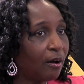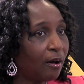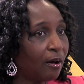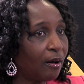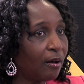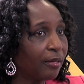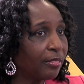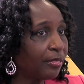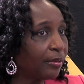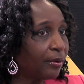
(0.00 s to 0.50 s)

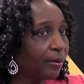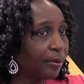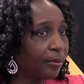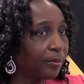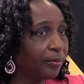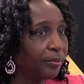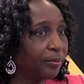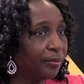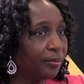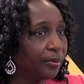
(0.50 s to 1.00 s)
are
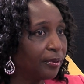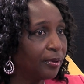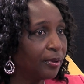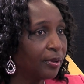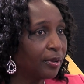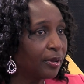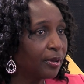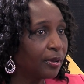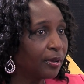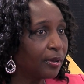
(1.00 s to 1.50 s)
there
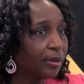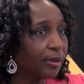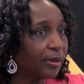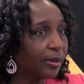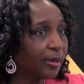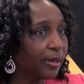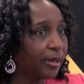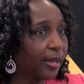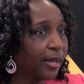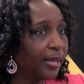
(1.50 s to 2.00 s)

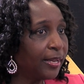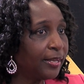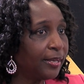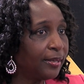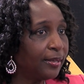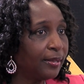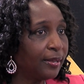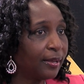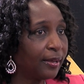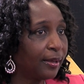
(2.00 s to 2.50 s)

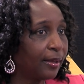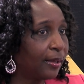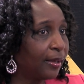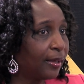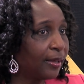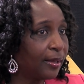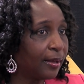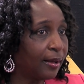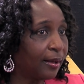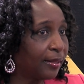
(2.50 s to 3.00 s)
any
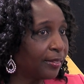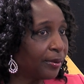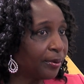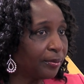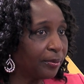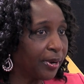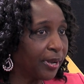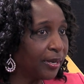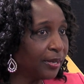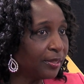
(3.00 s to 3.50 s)
are
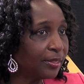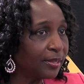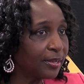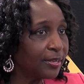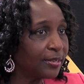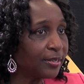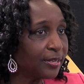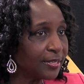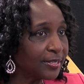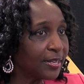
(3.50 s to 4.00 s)
there
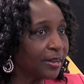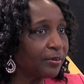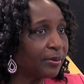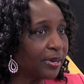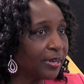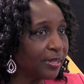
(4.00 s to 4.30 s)
anything, is there